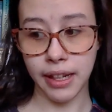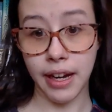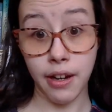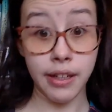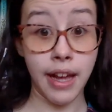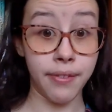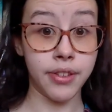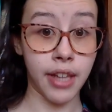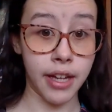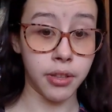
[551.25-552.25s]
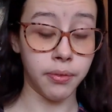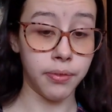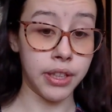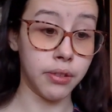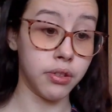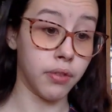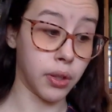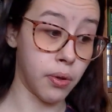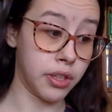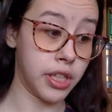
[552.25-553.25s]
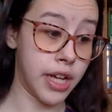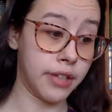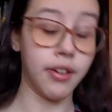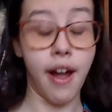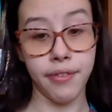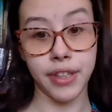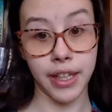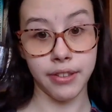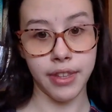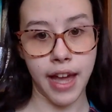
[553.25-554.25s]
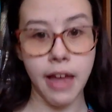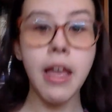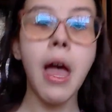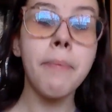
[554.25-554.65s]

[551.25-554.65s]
and I already have a scheduled video to record today, so I have to get to that.